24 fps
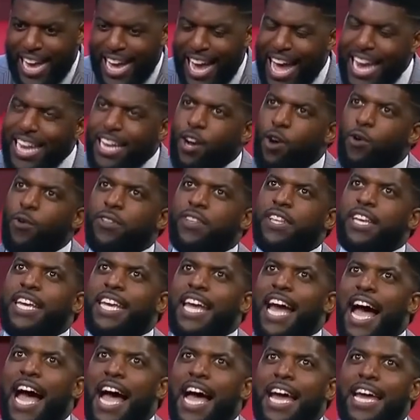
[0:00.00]
I got to go with the
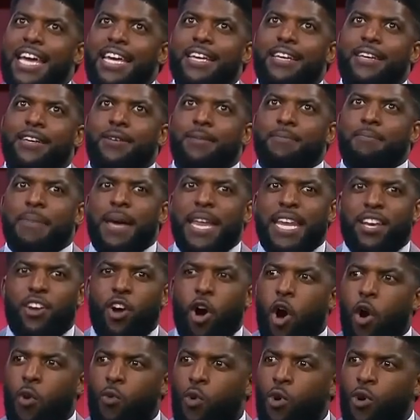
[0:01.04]
guy many
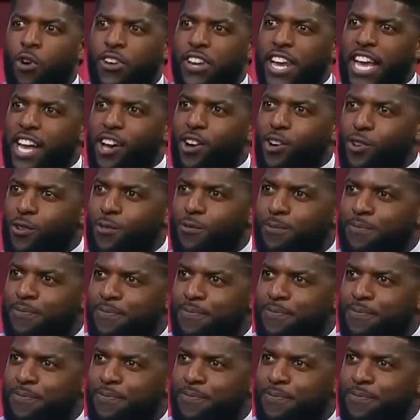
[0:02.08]
call Wardell.